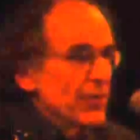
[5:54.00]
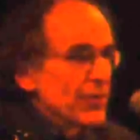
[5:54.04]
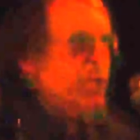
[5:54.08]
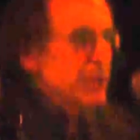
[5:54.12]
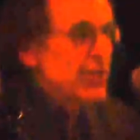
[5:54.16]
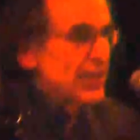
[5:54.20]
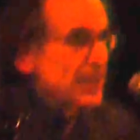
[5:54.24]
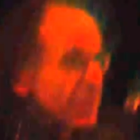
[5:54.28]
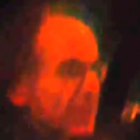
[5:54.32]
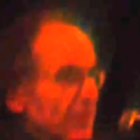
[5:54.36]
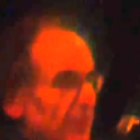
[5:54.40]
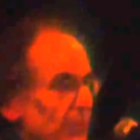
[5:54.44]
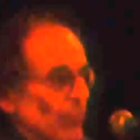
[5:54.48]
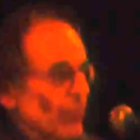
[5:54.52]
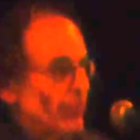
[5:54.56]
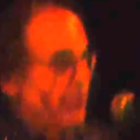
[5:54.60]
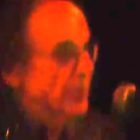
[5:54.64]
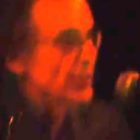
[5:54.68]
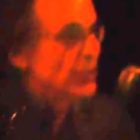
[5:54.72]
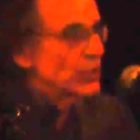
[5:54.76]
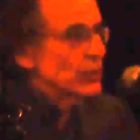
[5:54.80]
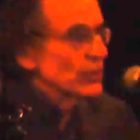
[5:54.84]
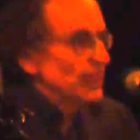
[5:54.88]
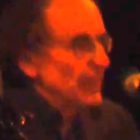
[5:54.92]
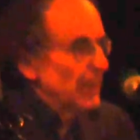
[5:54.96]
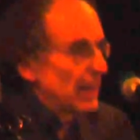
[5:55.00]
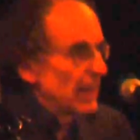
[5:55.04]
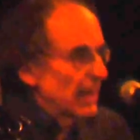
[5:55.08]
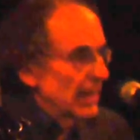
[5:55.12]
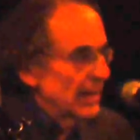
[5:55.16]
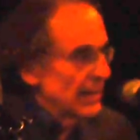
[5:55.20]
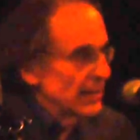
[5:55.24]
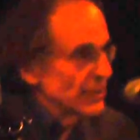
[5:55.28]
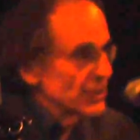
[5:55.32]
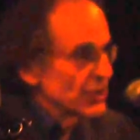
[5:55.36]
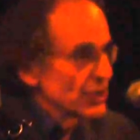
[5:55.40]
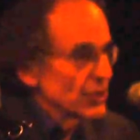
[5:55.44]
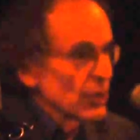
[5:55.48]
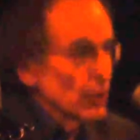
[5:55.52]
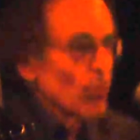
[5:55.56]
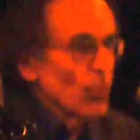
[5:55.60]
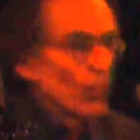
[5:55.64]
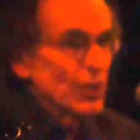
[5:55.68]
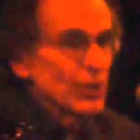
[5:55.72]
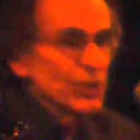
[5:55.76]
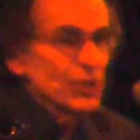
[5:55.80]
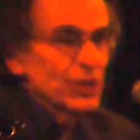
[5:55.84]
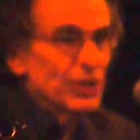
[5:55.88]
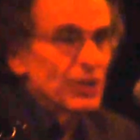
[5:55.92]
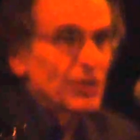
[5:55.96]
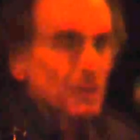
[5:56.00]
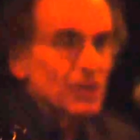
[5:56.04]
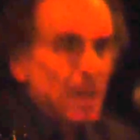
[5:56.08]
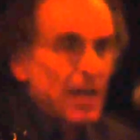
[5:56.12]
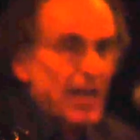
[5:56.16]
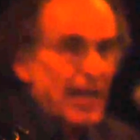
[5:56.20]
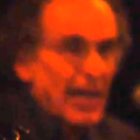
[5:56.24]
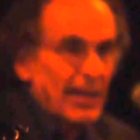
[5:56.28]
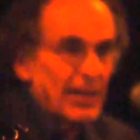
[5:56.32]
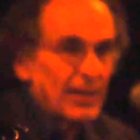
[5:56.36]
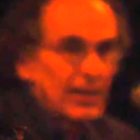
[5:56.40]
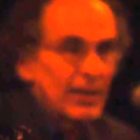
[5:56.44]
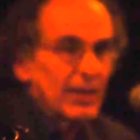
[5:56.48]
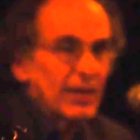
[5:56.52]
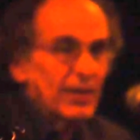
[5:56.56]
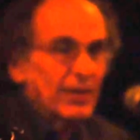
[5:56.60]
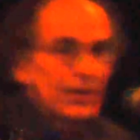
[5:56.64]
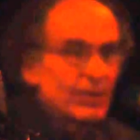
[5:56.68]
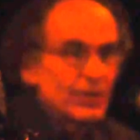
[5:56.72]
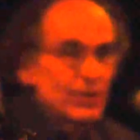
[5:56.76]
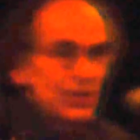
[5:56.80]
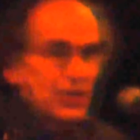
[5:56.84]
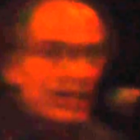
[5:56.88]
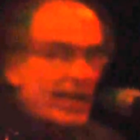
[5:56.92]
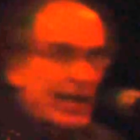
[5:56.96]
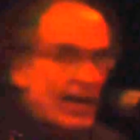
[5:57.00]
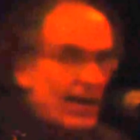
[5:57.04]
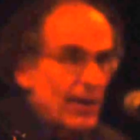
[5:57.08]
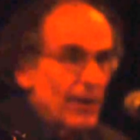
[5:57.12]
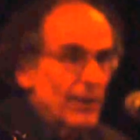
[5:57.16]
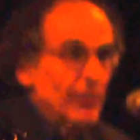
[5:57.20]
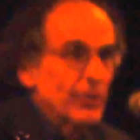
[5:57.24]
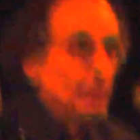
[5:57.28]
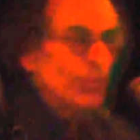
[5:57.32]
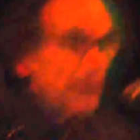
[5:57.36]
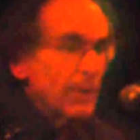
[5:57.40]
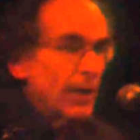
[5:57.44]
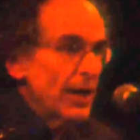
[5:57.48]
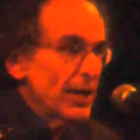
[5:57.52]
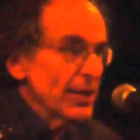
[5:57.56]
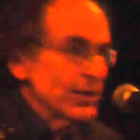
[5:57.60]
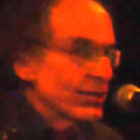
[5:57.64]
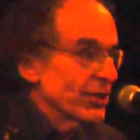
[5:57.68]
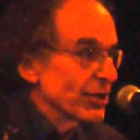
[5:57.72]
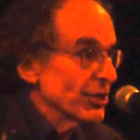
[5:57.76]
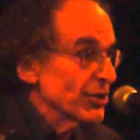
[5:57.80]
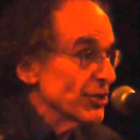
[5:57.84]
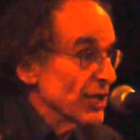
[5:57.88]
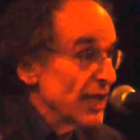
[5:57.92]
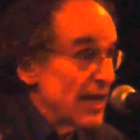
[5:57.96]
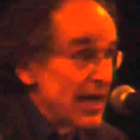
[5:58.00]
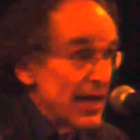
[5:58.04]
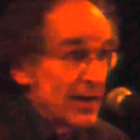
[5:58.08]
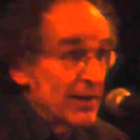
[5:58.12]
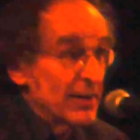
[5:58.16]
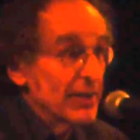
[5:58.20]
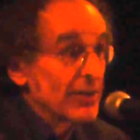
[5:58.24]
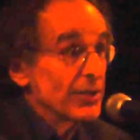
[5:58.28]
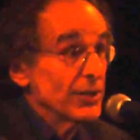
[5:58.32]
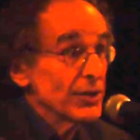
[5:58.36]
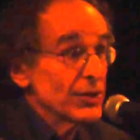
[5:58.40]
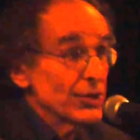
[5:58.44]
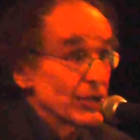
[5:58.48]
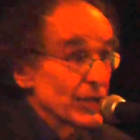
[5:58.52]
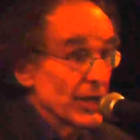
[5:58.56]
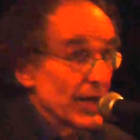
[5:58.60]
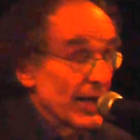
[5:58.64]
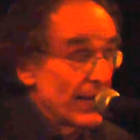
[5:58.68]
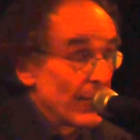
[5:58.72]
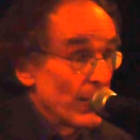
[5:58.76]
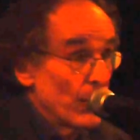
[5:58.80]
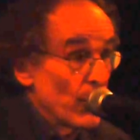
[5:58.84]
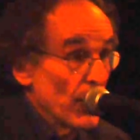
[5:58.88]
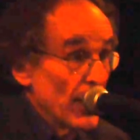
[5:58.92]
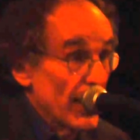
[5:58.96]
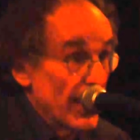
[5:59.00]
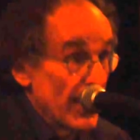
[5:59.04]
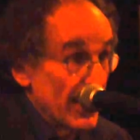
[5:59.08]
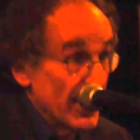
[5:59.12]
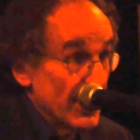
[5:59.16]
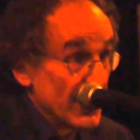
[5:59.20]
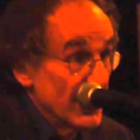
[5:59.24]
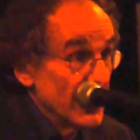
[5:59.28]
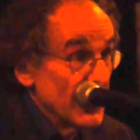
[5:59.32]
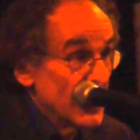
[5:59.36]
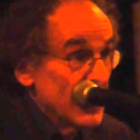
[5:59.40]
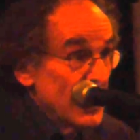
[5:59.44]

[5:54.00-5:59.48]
the response was exactly this characterized exactly the same way